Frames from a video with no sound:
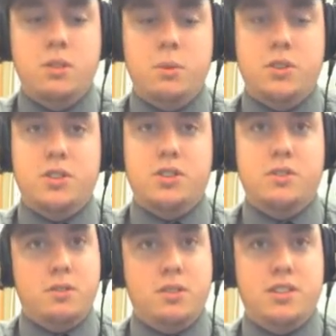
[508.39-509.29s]
which
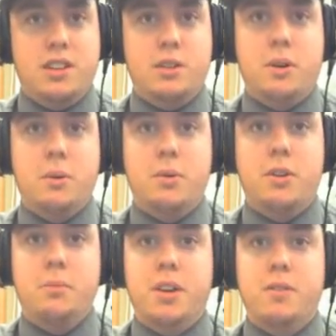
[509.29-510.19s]
is exactly where we
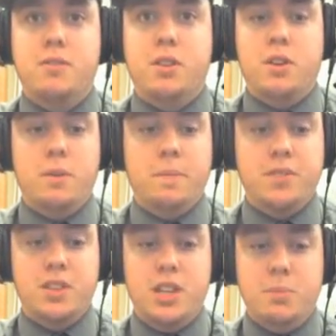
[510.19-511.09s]
want to be. So
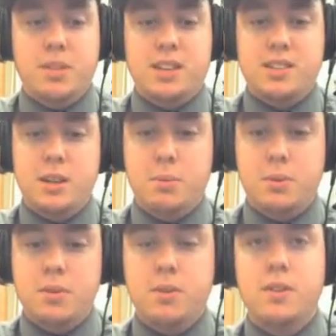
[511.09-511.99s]
keep that
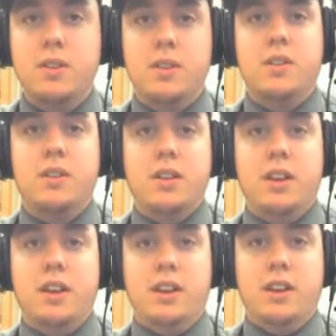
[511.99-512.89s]
sample
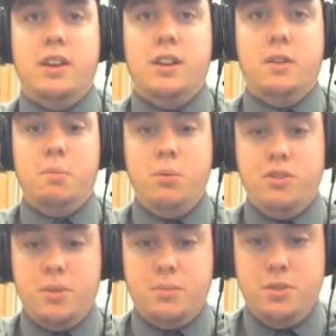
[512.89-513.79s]
and
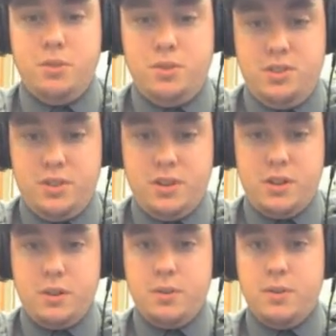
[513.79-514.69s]
move up to 0.